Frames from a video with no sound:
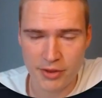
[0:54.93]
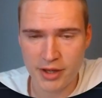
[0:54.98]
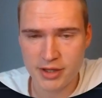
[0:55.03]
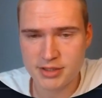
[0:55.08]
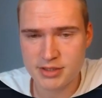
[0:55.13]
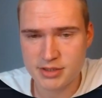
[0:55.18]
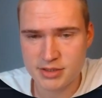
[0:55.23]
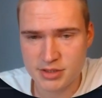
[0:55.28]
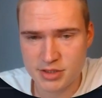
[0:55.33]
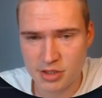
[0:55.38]

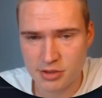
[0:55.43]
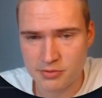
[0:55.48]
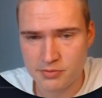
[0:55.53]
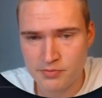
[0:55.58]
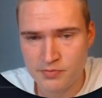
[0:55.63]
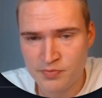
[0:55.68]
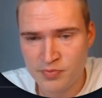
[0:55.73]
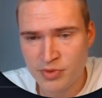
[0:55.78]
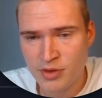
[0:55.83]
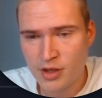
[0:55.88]
that. So
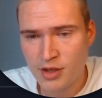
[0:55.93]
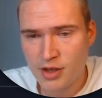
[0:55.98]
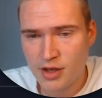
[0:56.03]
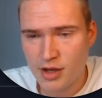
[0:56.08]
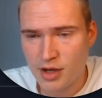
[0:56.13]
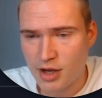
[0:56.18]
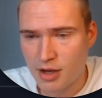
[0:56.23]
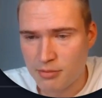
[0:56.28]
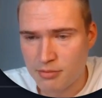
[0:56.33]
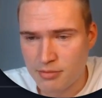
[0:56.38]

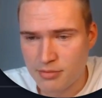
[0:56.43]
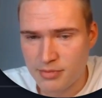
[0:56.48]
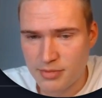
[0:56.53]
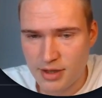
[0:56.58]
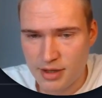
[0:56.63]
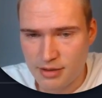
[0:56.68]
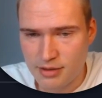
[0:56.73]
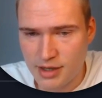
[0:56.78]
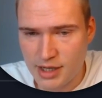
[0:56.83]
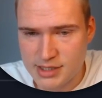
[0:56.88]
um,
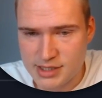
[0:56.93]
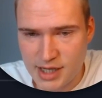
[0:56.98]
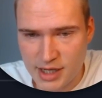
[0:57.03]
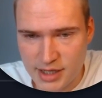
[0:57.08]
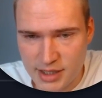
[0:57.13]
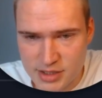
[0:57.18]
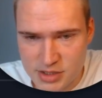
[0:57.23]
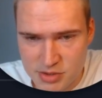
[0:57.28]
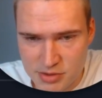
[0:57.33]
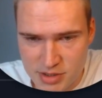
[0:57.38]
let's get
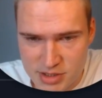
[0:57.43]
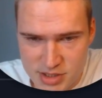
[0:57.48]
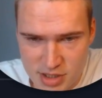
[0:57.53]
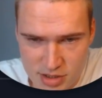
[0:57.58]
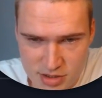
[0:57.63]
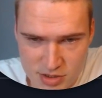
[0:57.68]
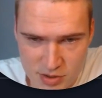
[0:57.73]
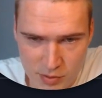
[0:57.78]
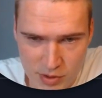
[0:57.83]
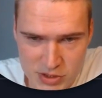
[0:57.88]
into it.
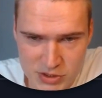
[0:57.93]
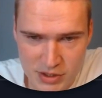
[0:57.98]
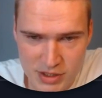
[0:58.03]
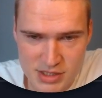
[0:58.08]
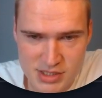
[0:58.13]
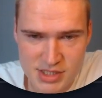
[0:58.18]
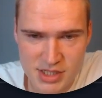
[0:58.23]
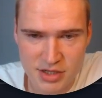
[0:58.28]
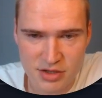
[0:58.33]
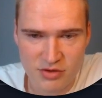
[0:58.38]
So, so what you can
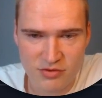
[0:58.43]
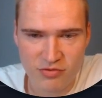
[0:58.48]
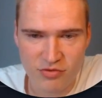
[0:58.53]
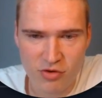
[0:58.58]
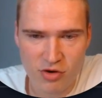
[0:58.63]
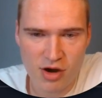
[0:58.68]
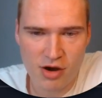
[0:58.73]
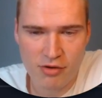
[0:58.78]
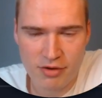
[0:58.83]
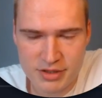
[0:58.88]
see on a
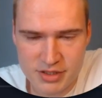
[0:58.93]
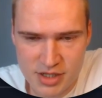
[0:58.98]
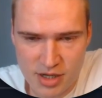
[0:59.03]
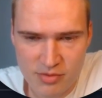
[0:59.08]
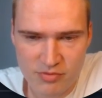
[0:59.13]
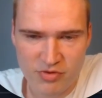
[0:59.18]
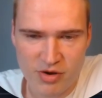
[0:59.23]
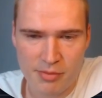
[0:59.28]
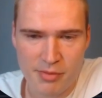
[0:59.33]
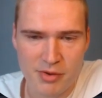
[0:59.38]
four-hour
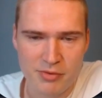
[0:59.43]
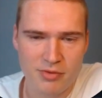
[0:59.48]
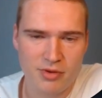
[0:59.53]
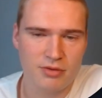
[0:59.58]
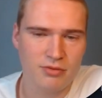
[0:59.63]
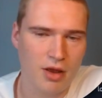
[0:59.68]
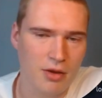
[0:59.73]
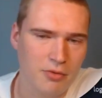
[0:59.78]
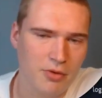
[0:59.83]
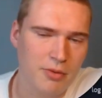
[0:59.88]
time frame, and,
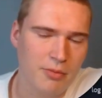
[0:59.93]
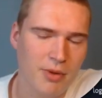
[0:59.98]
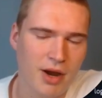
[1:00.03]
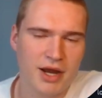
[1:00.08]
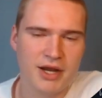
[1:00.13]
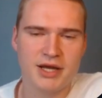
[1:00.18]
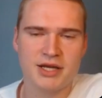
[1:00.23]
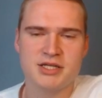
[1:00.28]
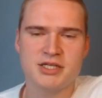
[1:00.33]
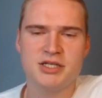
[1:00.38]
and, we
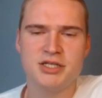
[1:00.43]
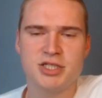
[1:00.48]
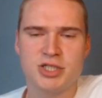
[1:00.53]
might actually